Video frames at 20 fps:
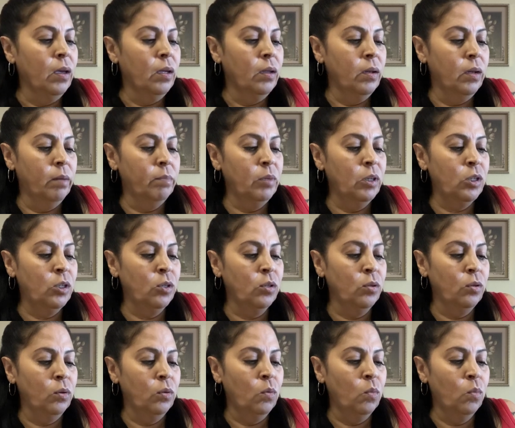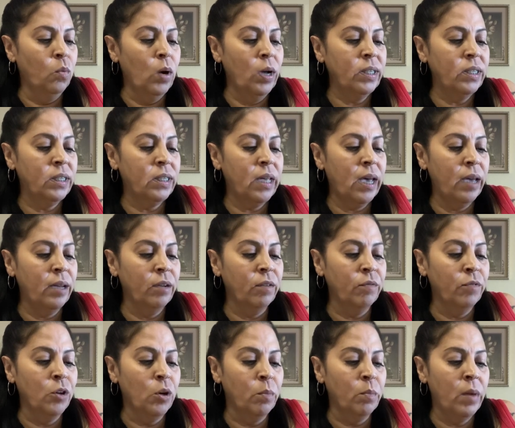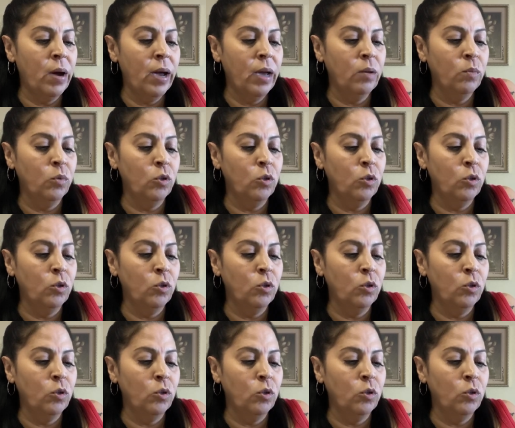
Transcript: Number 2, what side of your mind